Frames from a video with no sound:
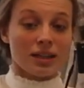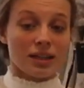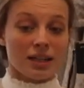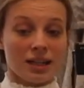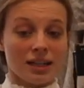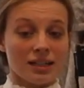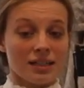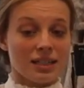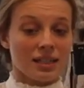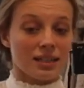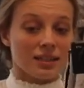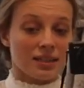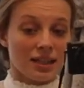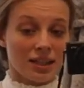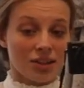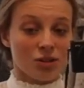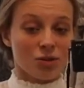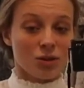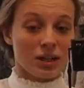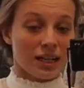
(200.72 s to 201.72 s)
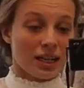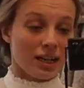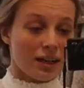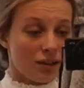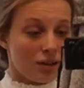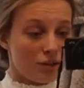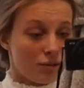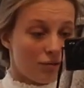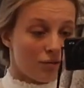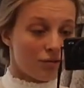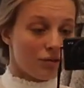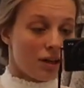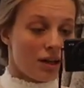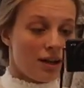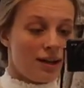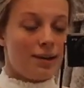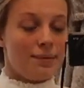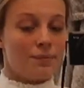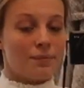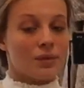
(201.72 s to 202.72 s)
in the nineteenth century, kind of.
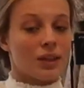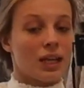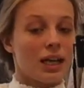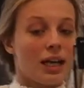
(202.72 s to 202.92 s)
Um,